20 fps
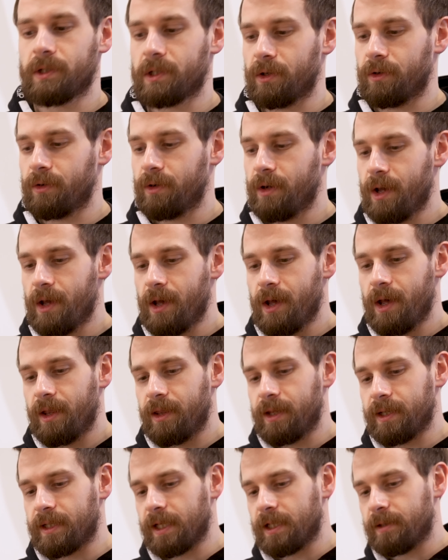So
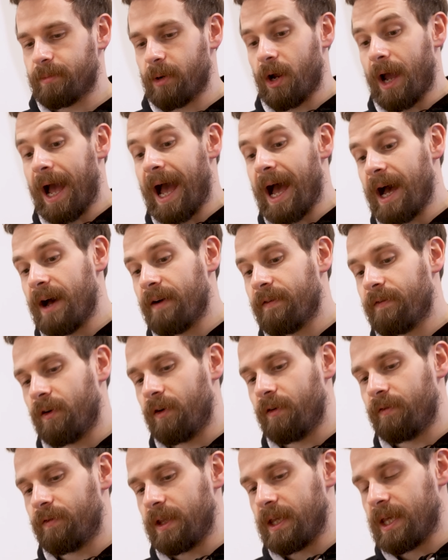this is about half
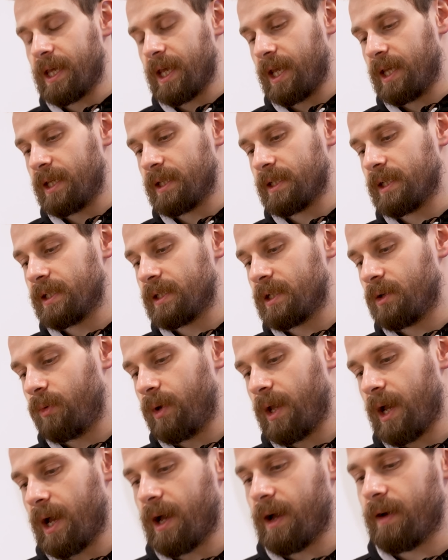of the cases that
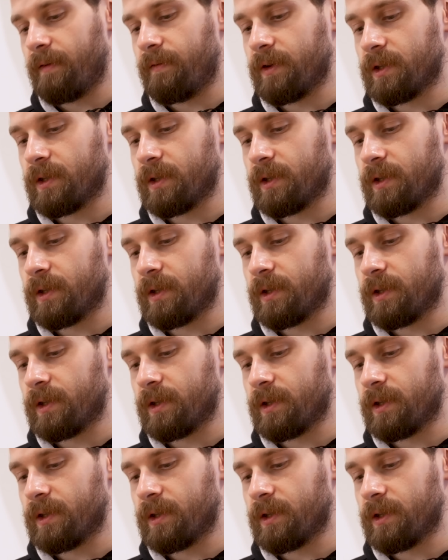we have